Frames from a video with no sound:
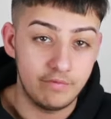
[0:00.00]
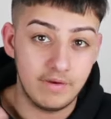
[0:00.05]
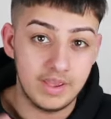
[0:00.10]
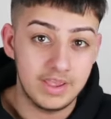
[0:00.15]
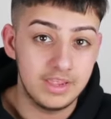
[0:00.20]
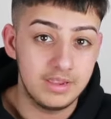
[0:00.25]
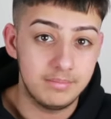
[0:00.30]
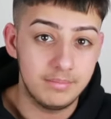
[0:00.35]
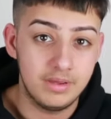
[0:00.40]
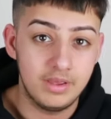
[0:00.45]

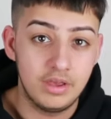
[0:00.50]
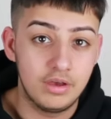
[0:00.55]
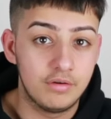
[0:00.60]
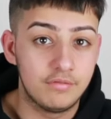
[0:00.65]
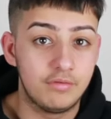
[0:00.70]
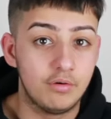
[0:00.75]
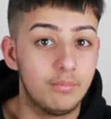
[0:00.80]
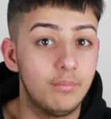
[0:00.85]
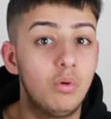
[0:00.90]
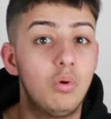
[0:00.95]
fame,
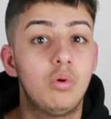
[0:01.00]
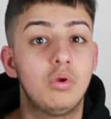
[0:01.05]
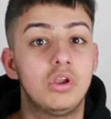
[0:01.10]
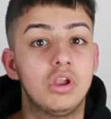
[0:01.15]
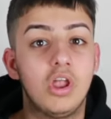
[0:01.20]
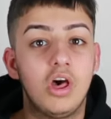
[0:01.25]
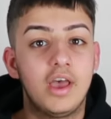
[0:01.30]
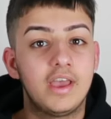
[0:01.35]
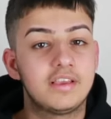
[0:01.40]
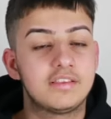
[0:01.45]
for more
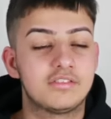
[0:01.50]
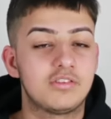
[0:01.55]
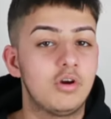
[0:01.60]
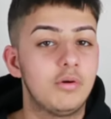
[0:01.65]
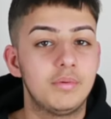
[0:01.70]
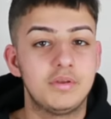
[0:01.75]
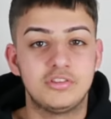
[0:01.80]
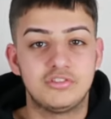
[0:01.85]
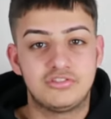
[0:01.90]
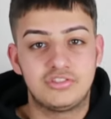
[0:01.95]
likes,
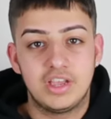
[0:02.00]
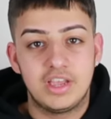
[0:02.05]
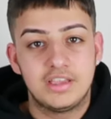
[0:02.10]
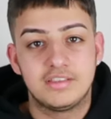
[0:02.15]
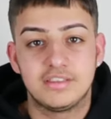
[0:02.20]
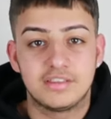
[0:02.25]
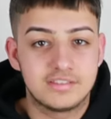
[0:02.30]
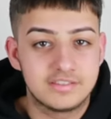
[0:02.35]
comments, shares,